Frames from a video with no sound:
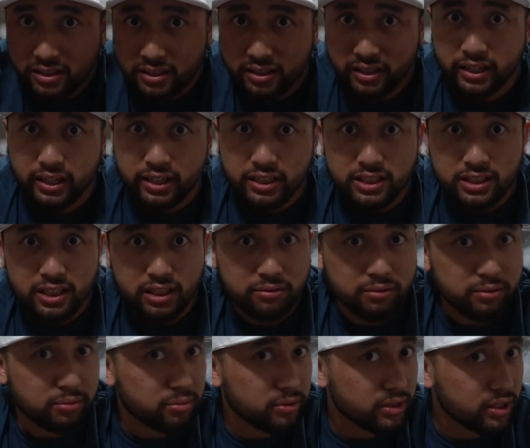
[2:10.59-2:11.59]
The head
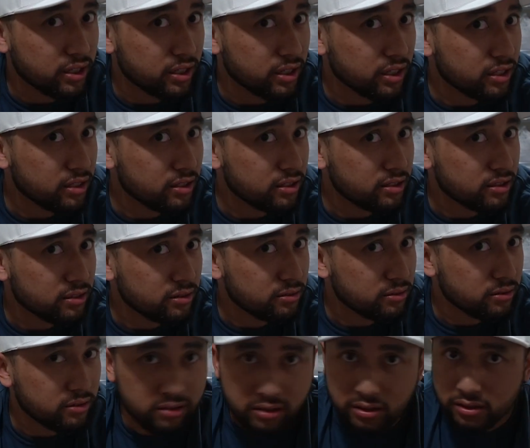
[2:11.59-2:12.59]
shape's pretty nice too.
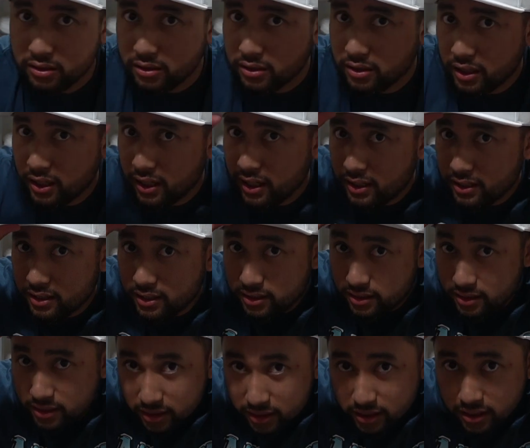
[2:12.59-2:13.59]
I like
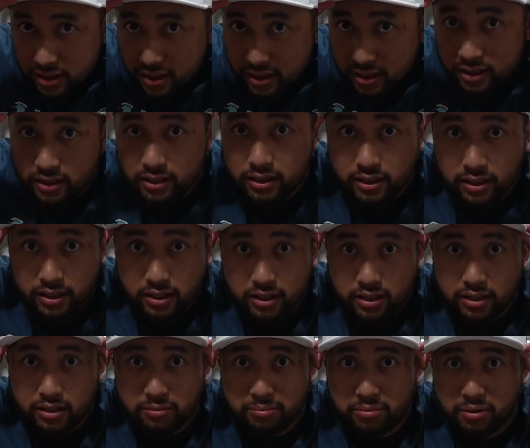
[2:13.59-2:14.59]
this.
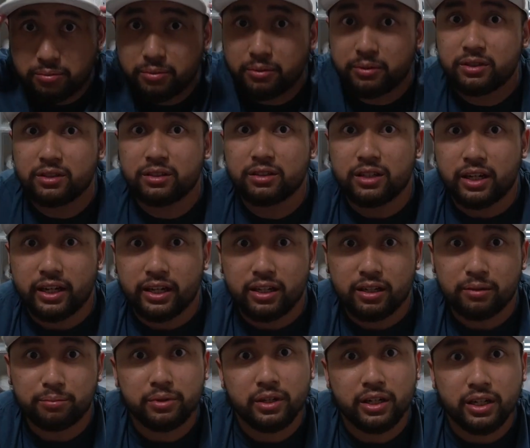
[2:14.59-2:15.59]
Probably end
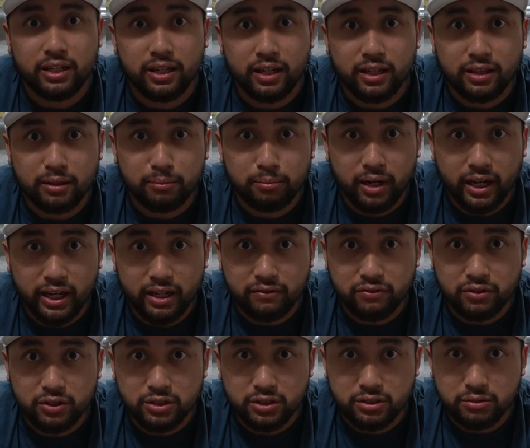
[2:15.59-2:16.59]
up getting like the black
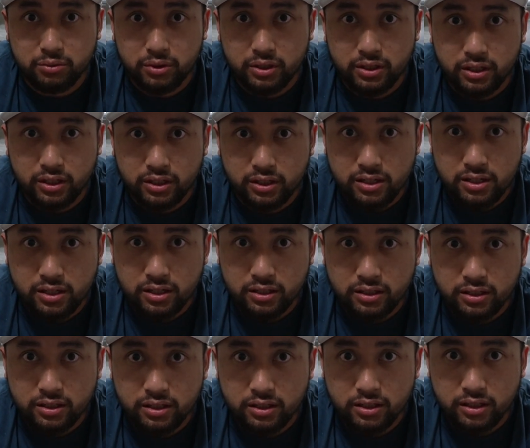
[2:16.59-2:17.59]
version one day.
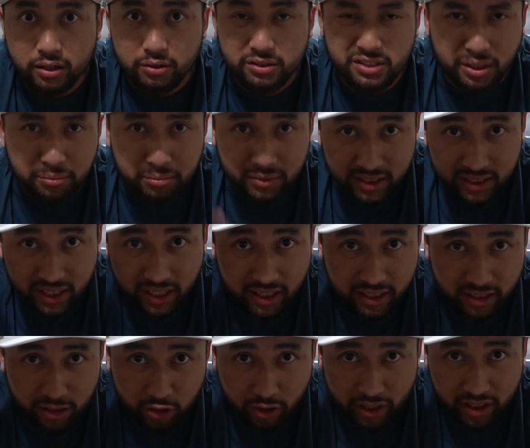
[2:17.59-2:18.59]
I was tempted to get a
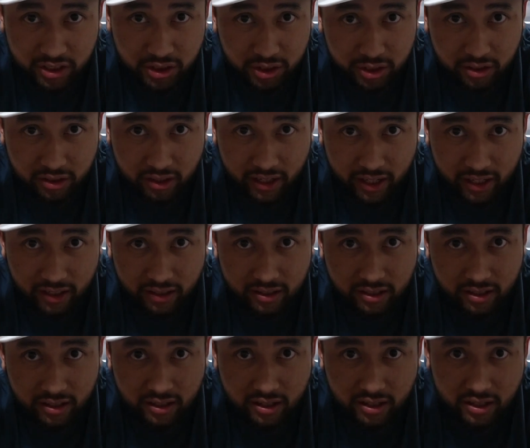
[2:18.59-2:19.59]
Crenshaw hat,
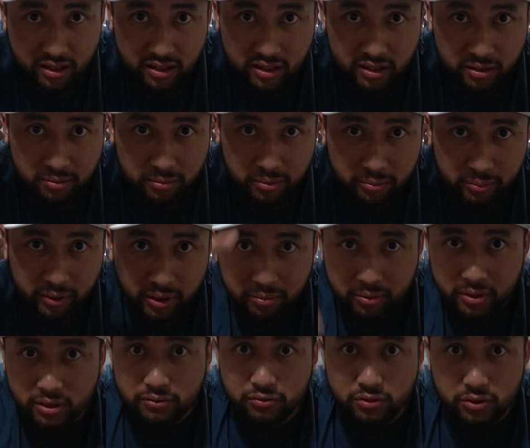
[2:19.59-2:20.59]
but
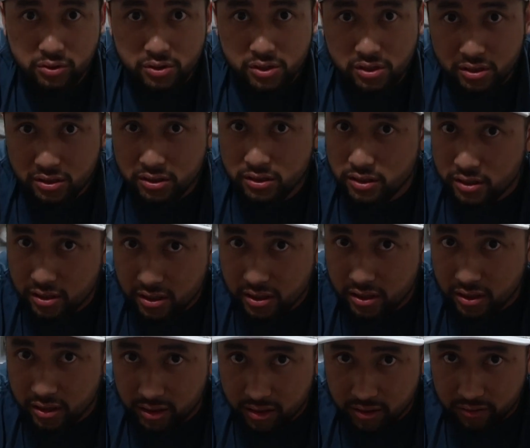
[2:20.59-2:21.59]
maybe in the future.
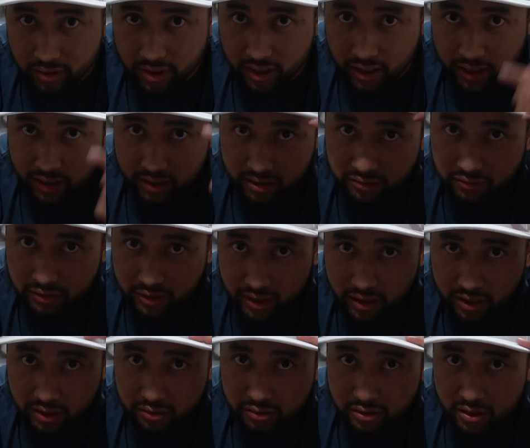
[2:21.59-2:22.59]
I really like this
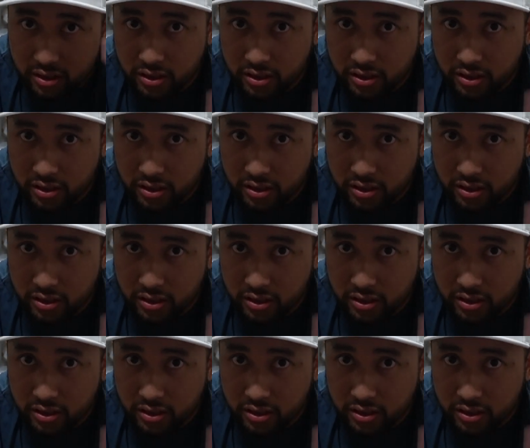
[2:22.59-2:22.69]
VL.